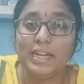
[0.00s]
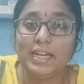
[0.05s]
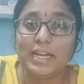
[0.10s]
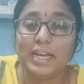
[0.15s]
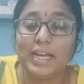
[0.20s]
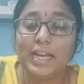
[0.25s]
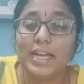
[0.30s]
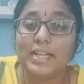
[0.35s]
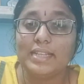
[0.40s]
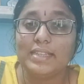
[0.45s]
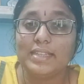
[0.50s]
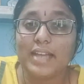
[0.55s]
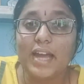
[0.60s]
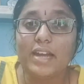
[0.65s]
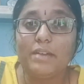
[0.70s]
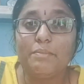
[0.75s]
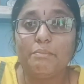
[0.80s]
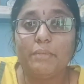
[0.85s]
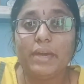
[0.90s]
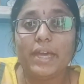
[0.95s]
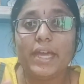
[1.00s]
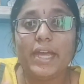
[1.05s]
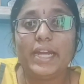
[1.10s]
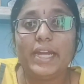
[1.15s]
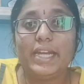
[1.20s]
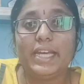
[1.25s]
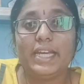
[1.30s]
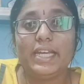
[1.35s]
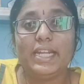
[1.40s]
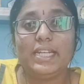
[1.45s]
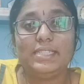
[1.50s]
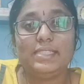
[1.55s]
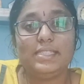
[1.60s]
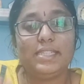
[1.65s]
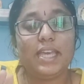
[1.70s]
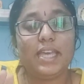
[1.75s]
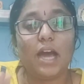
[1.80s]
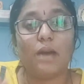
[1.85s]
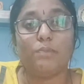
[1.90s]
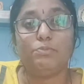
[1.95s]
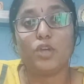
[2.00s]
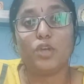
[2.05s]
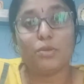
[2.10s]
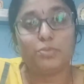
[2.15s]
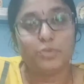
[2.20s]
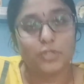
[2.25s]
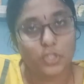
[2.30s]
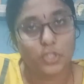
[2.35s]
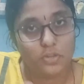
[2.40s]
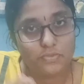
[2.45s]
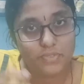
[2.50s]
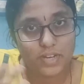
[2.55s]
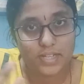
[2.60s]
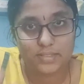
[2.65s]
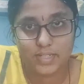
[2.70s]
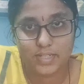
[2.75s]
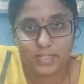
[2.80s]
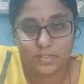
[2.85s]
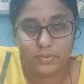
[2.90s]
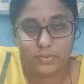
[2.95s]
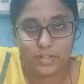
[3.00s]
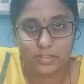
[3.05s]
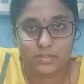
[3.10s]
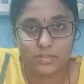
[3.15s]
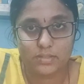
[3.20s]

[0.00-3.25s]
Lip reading: that may decrease the absorption of acidic drugs.